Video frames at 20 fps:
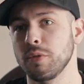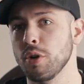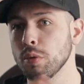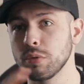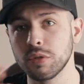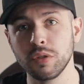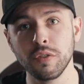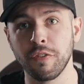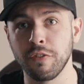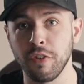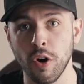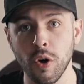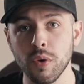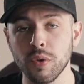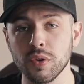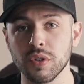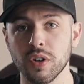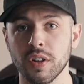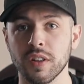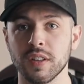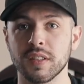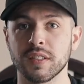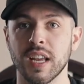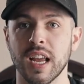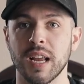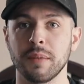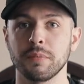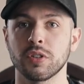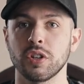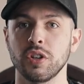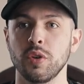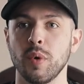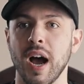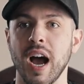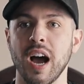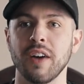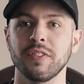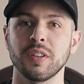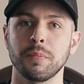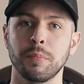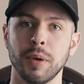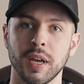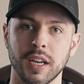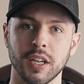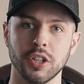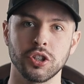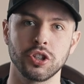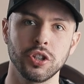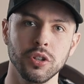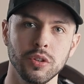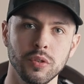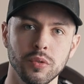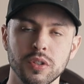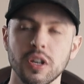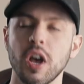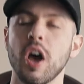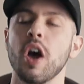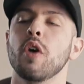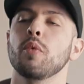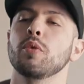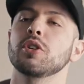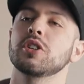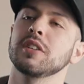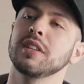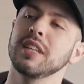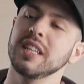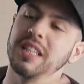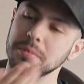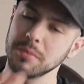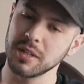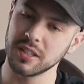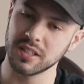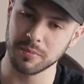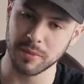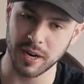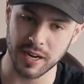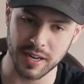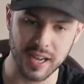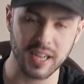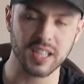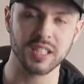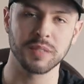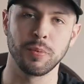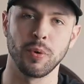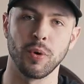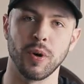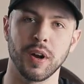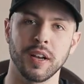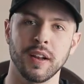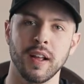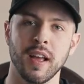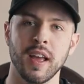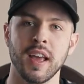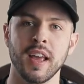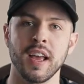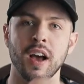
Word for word: no two photos are the same, so you have to pick and choose, which leads me to my next point.